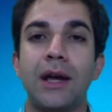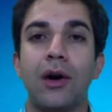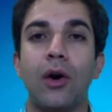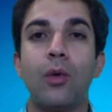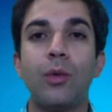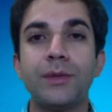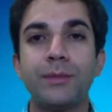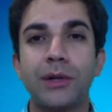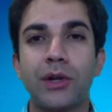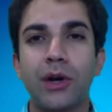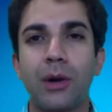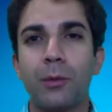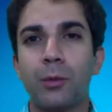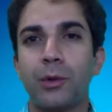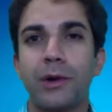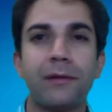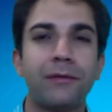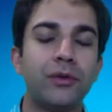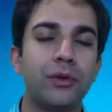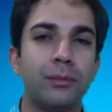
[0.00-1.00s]
Always become
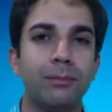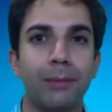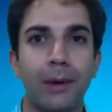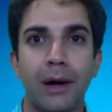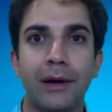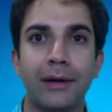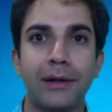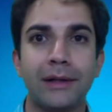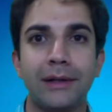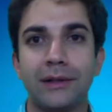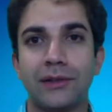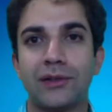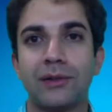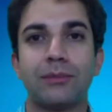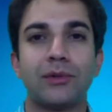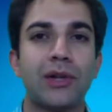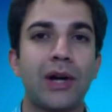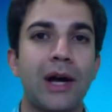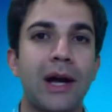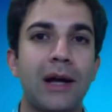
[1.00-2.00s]
aware of your body.
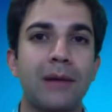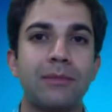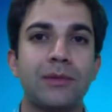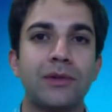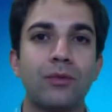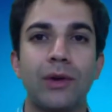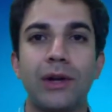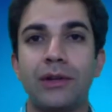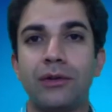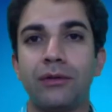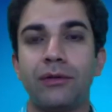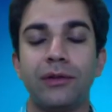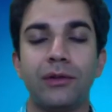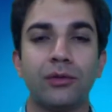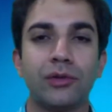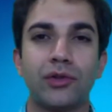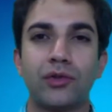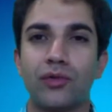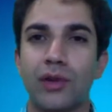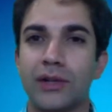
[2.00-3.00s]
Sometimes when you
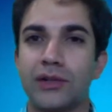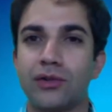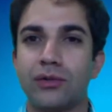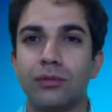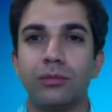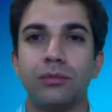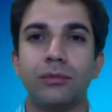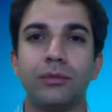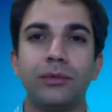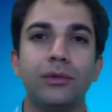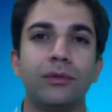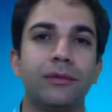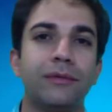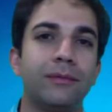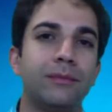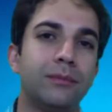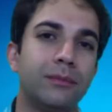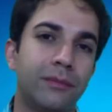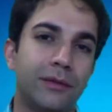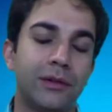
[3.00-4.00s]
feel stressed, you
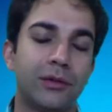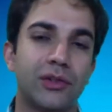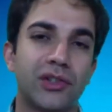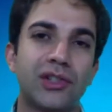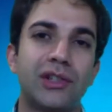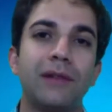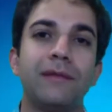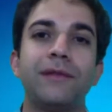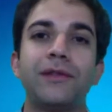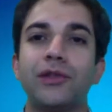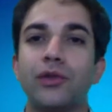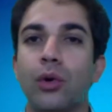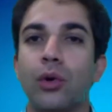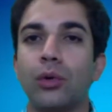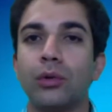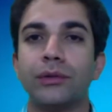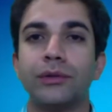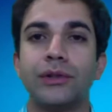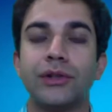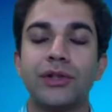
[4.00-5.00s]
feel stiff
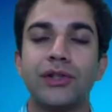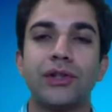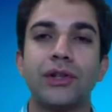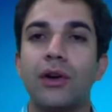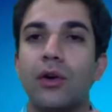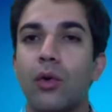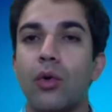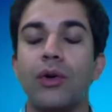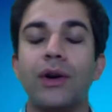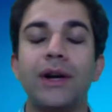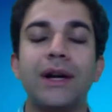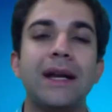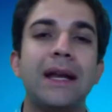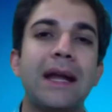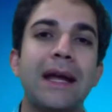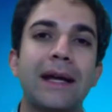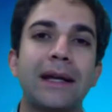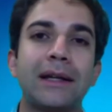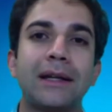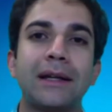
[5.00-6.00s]
shoulders or
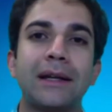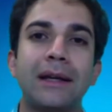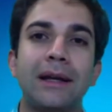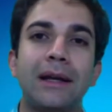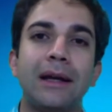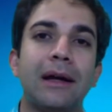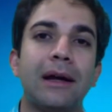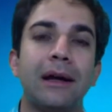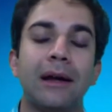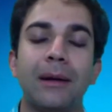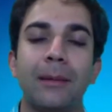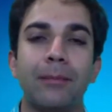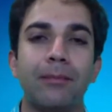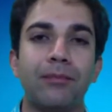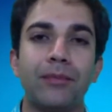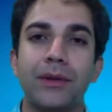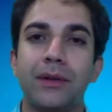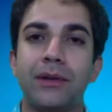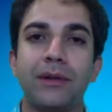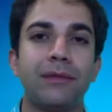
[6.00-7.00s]
neck.
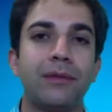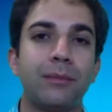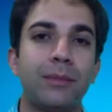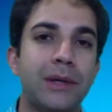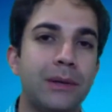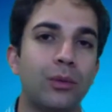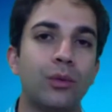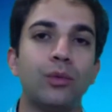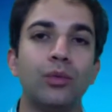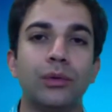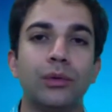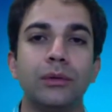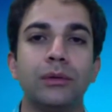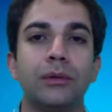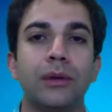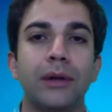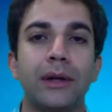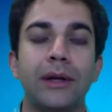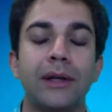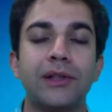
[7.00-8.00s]
Different people
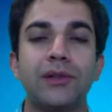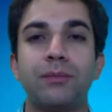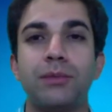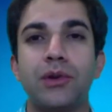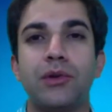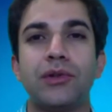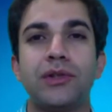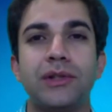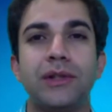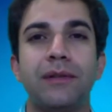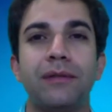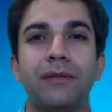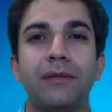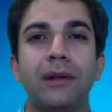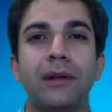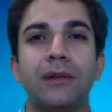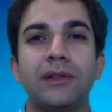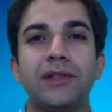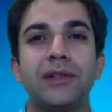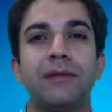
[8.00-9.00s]
will experience
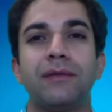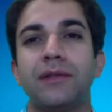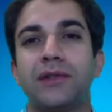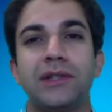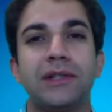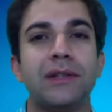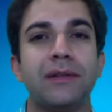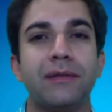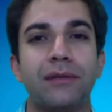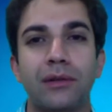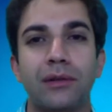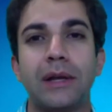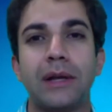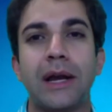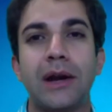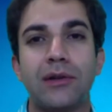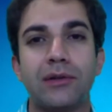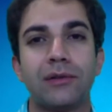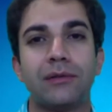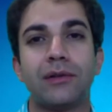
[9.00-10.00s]
stiffness in different
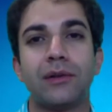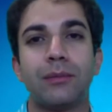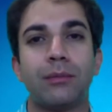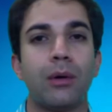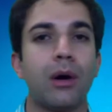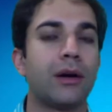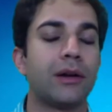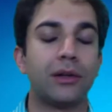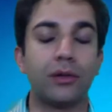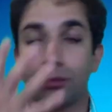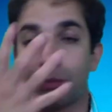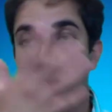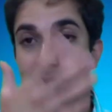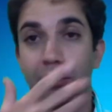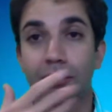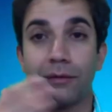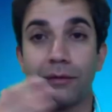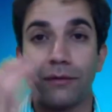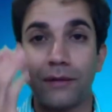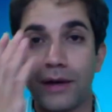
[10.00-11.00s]
areas of their body. It could be
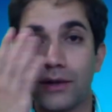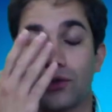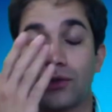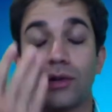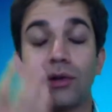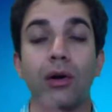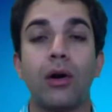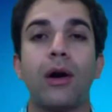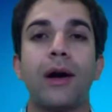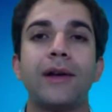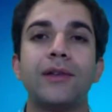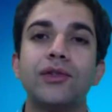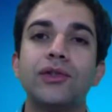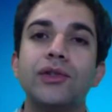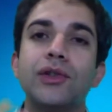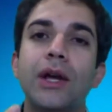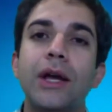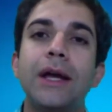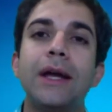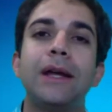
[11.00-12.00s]
their face, their eyes.
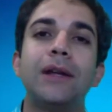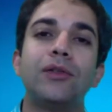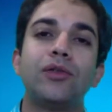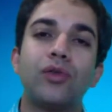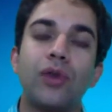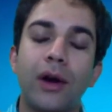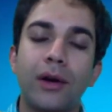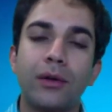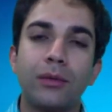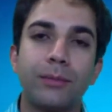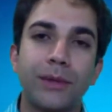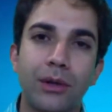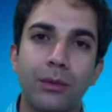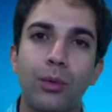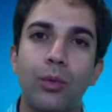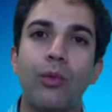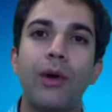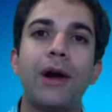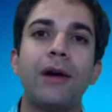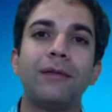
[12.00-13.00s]
Just try to become
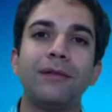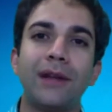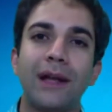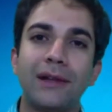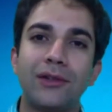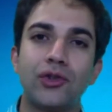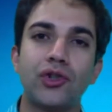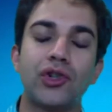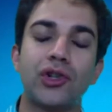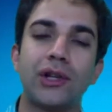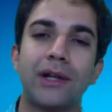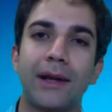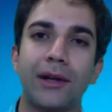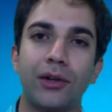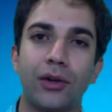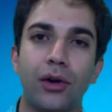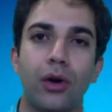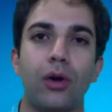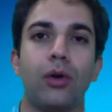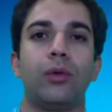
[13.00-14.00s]
aware of that and just
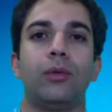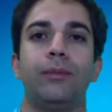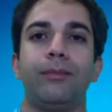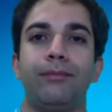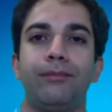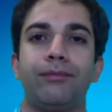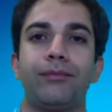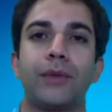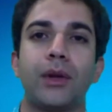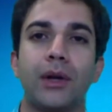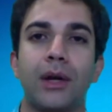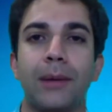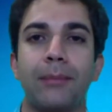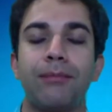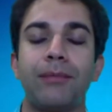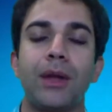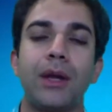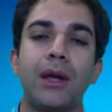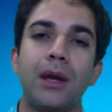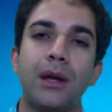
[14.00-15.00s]
let go. Okay.
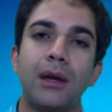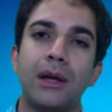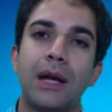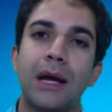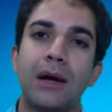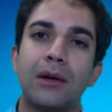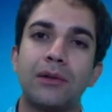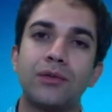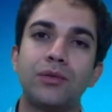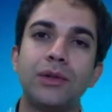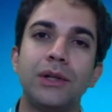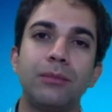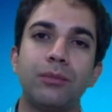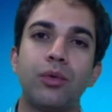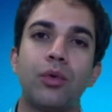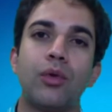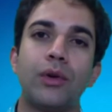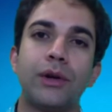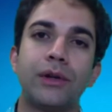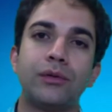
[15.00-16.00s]
Now it's really
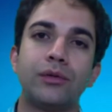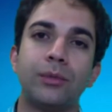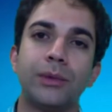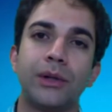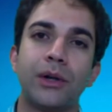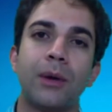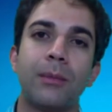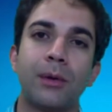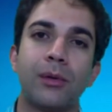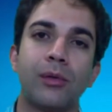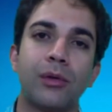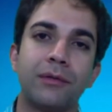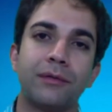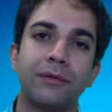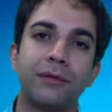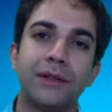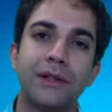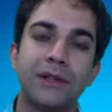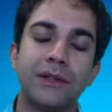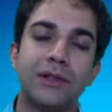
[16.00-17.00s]
important to become aware
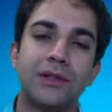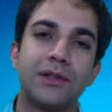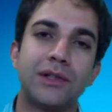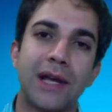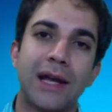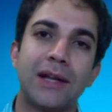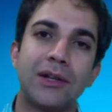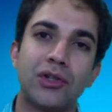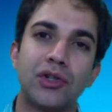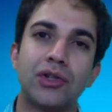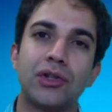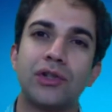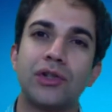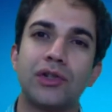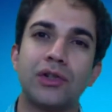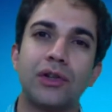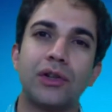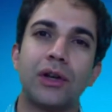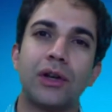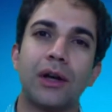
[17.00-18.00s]
of these
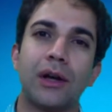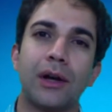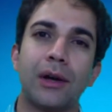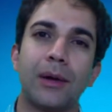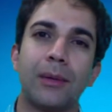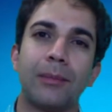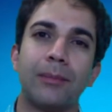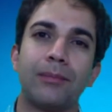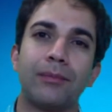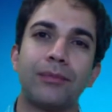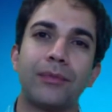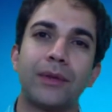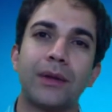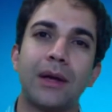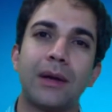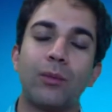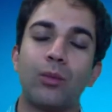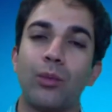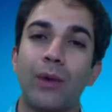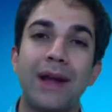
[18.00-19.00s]
tensions
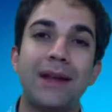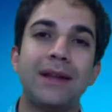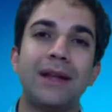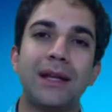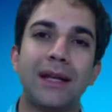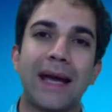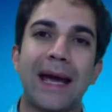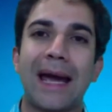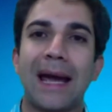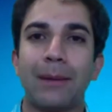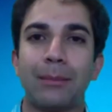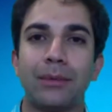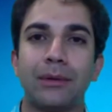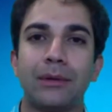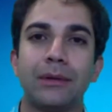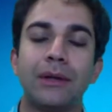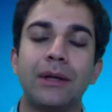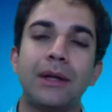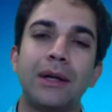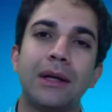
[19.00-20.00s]
when they
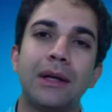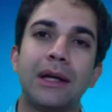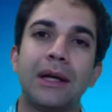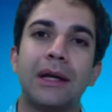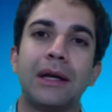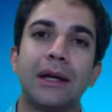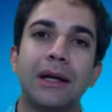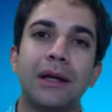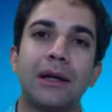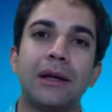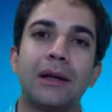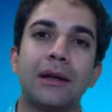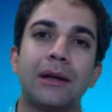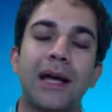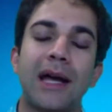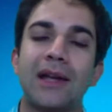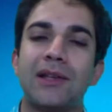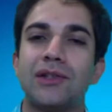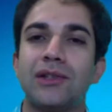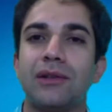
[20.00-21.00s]
happen,
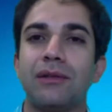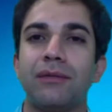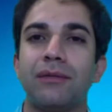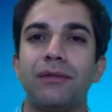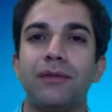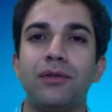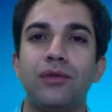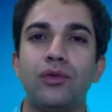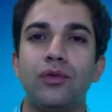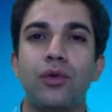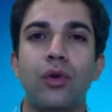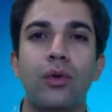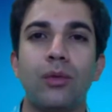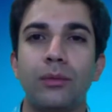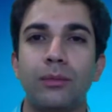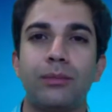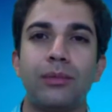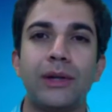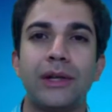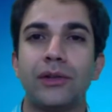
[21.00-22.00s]
as if you
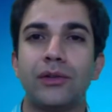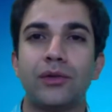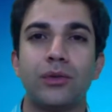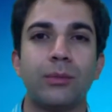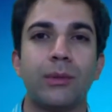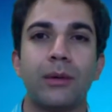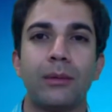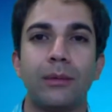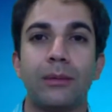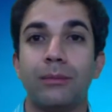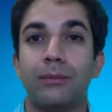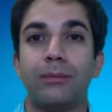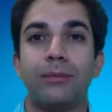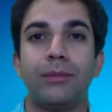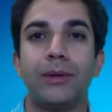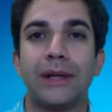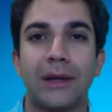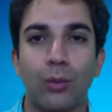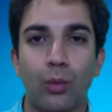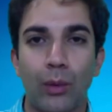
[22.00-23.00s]
don't
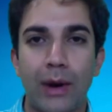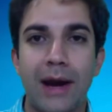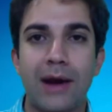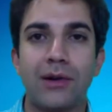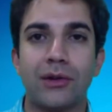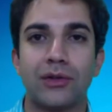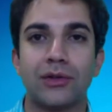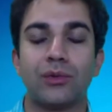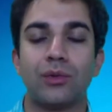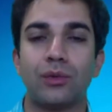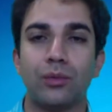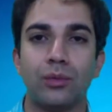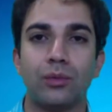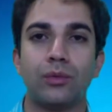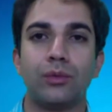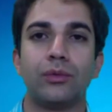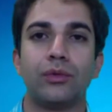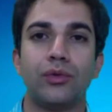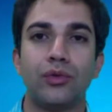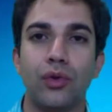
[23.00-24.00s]
bring awareness to
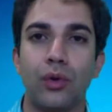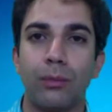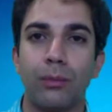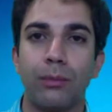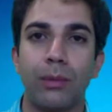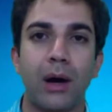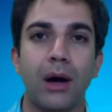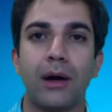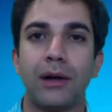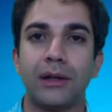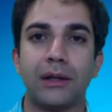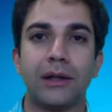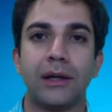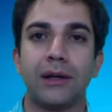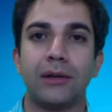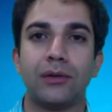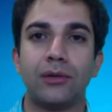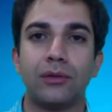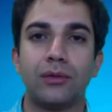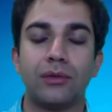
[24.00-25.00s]
your body
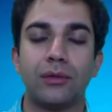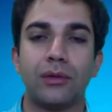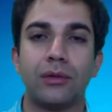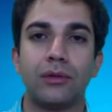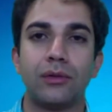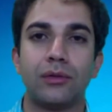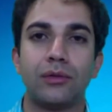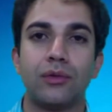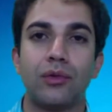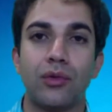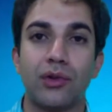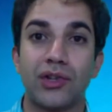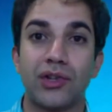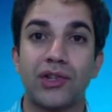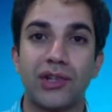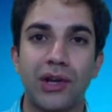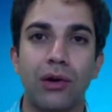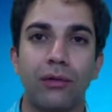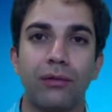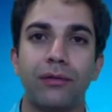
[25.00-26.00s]
and to
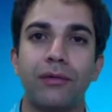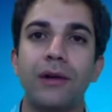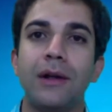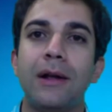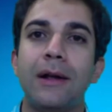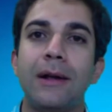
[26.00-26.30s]
yourself,